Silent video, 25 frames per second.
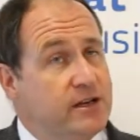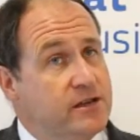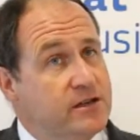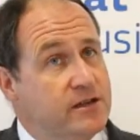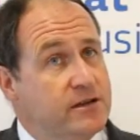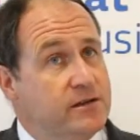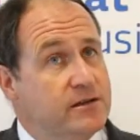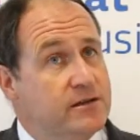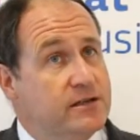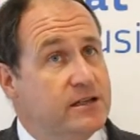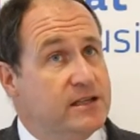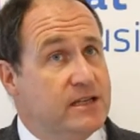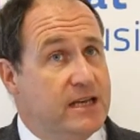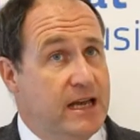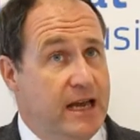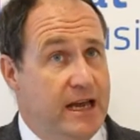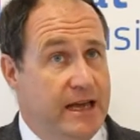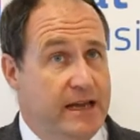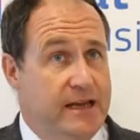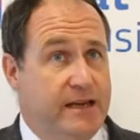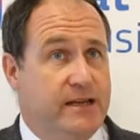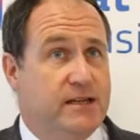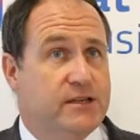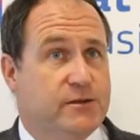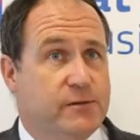can do
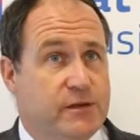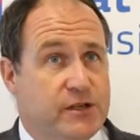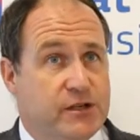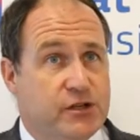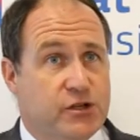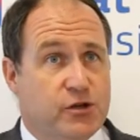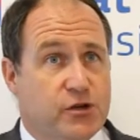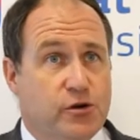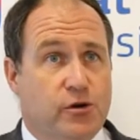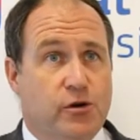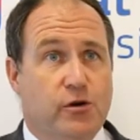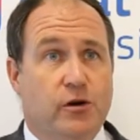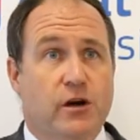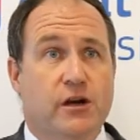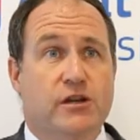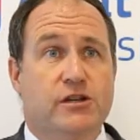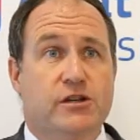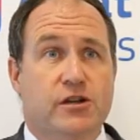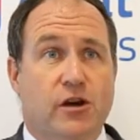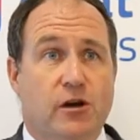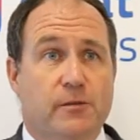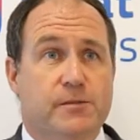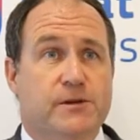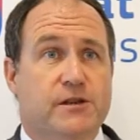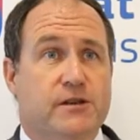today to ensure
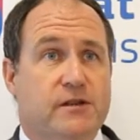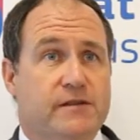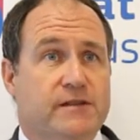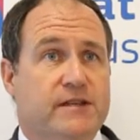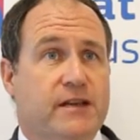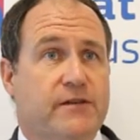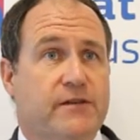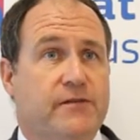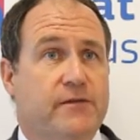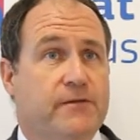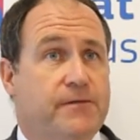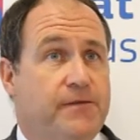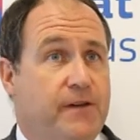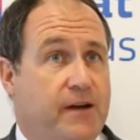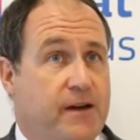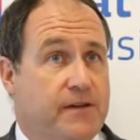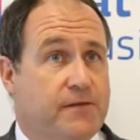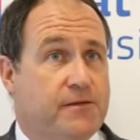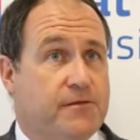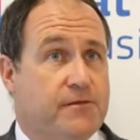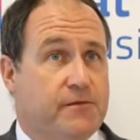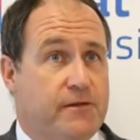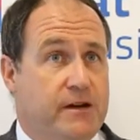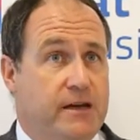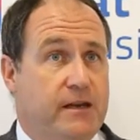adoption of
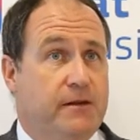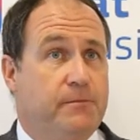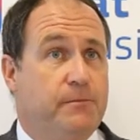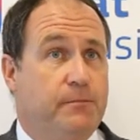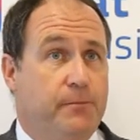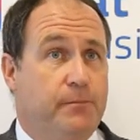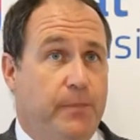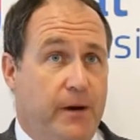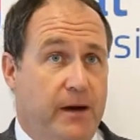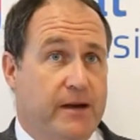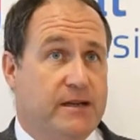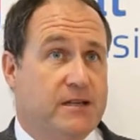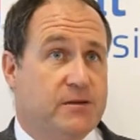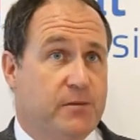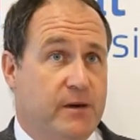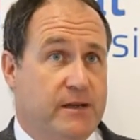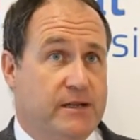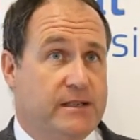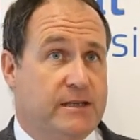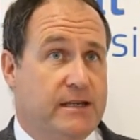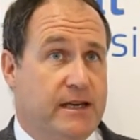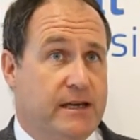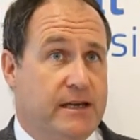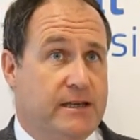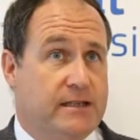753 by
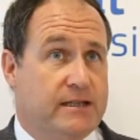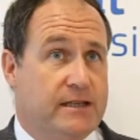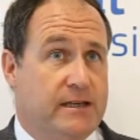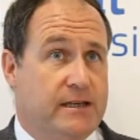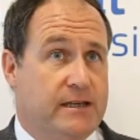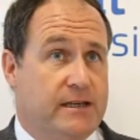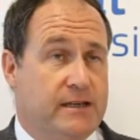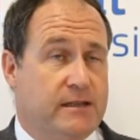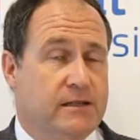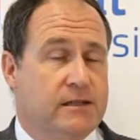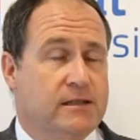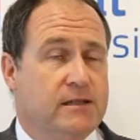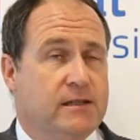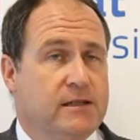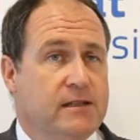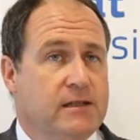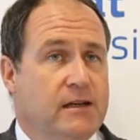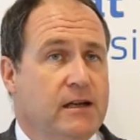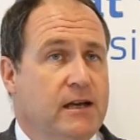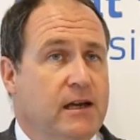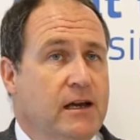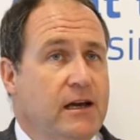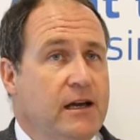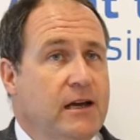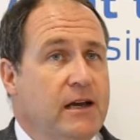2018
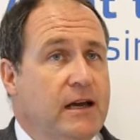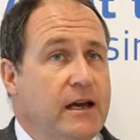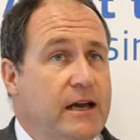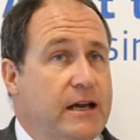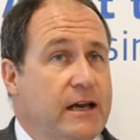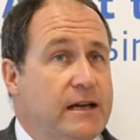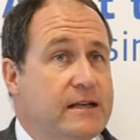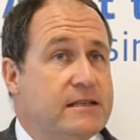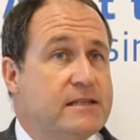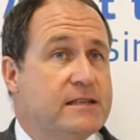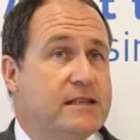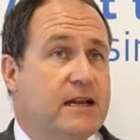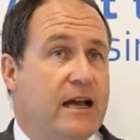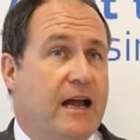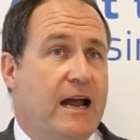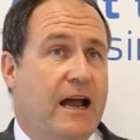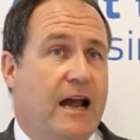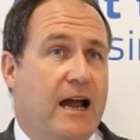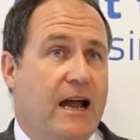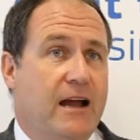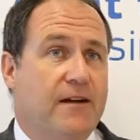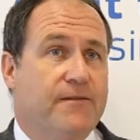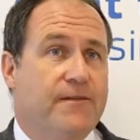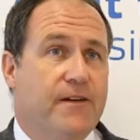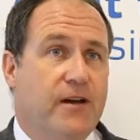is to
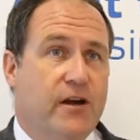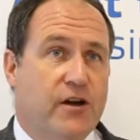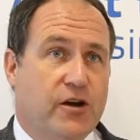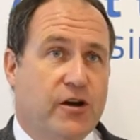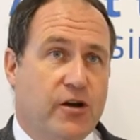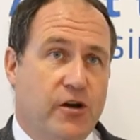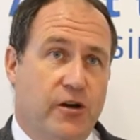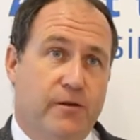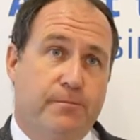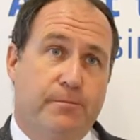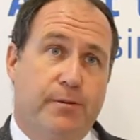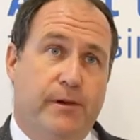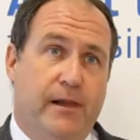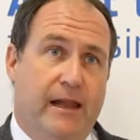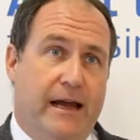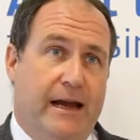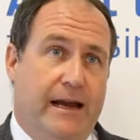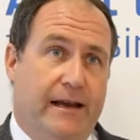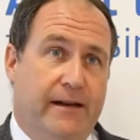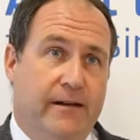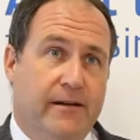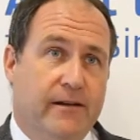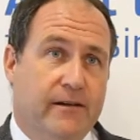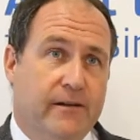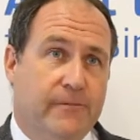have a good
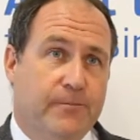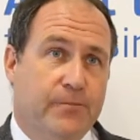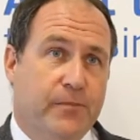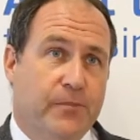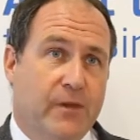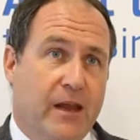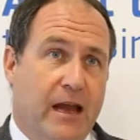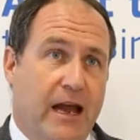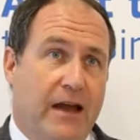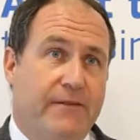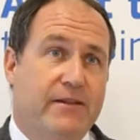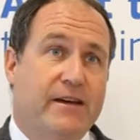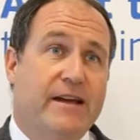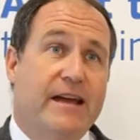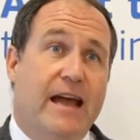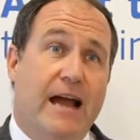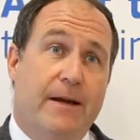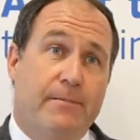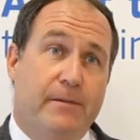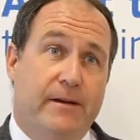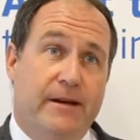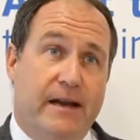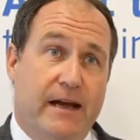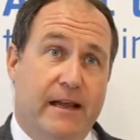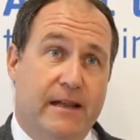plan have a
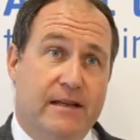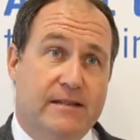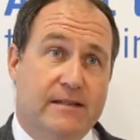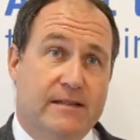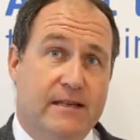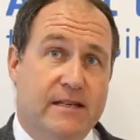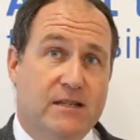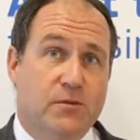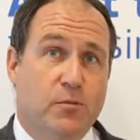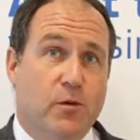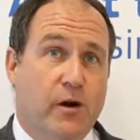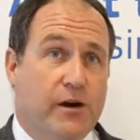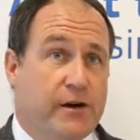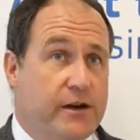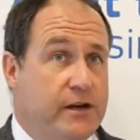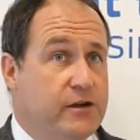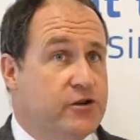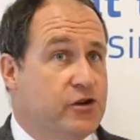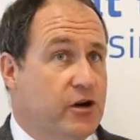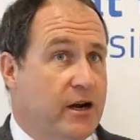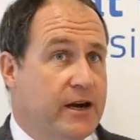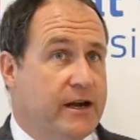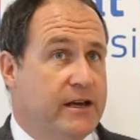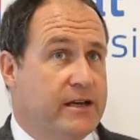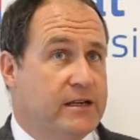gap analysis. Where are you
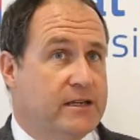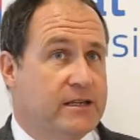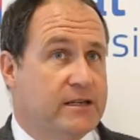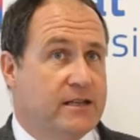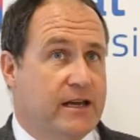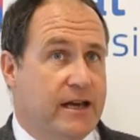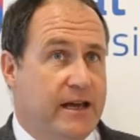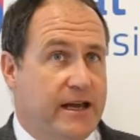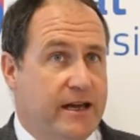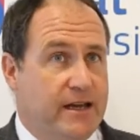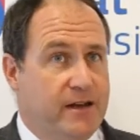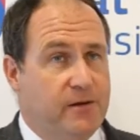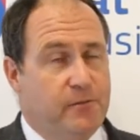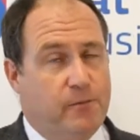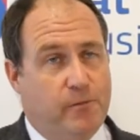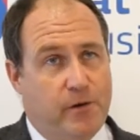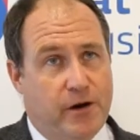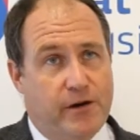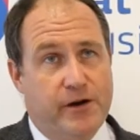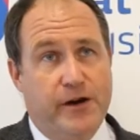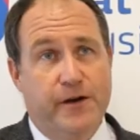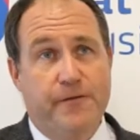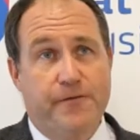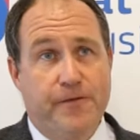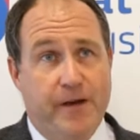tracking today?
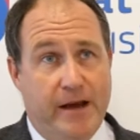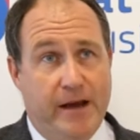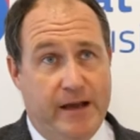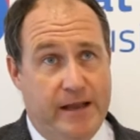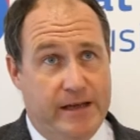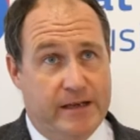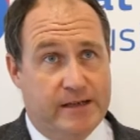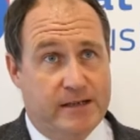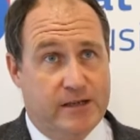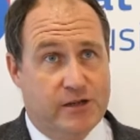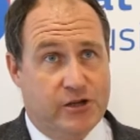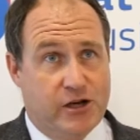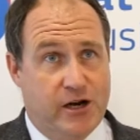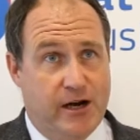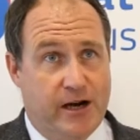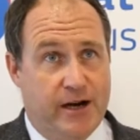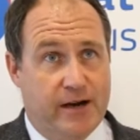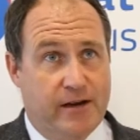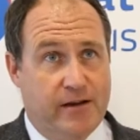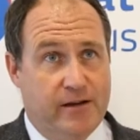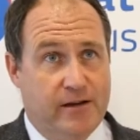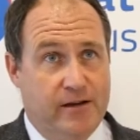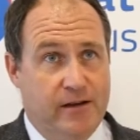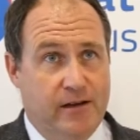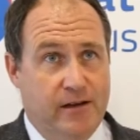Where are you failing to
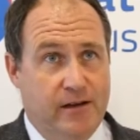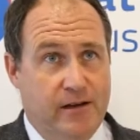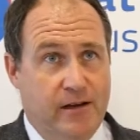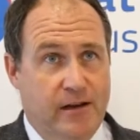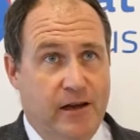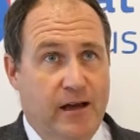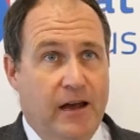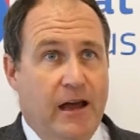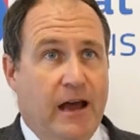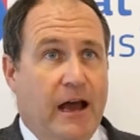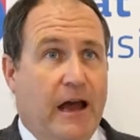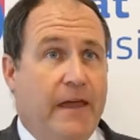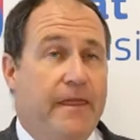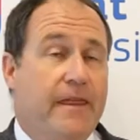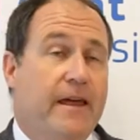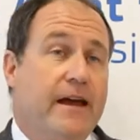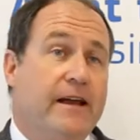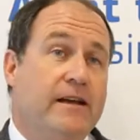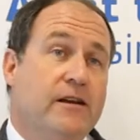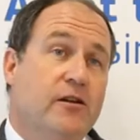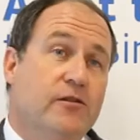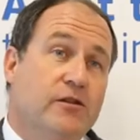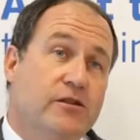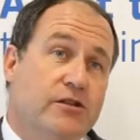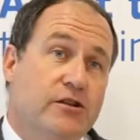track? And
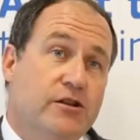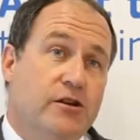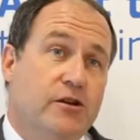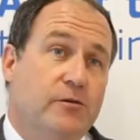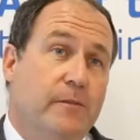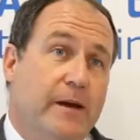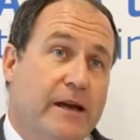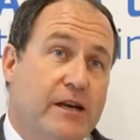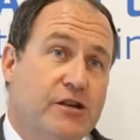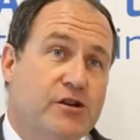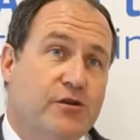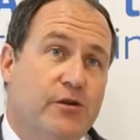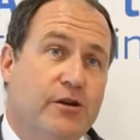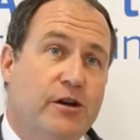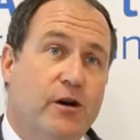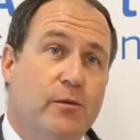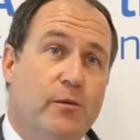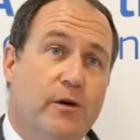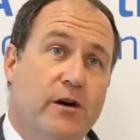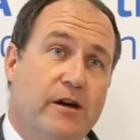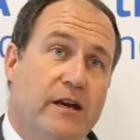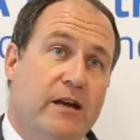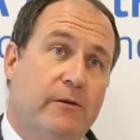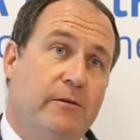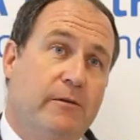then do make sure you're
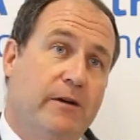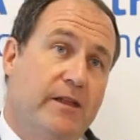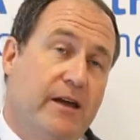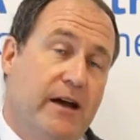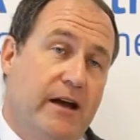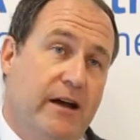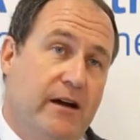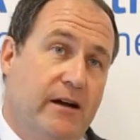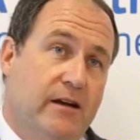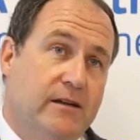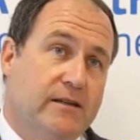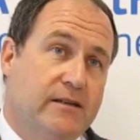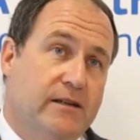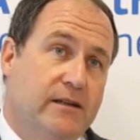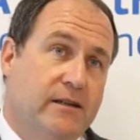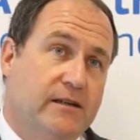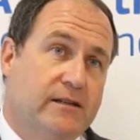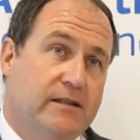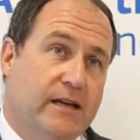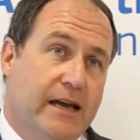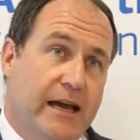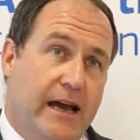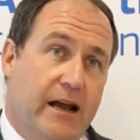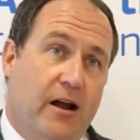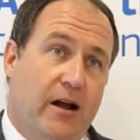working with
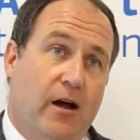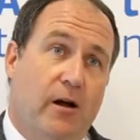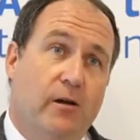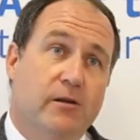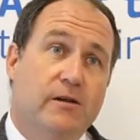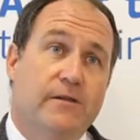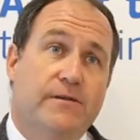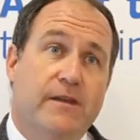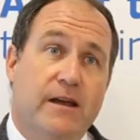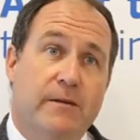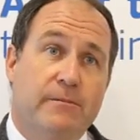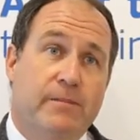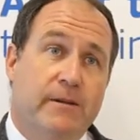IATA to get hold of the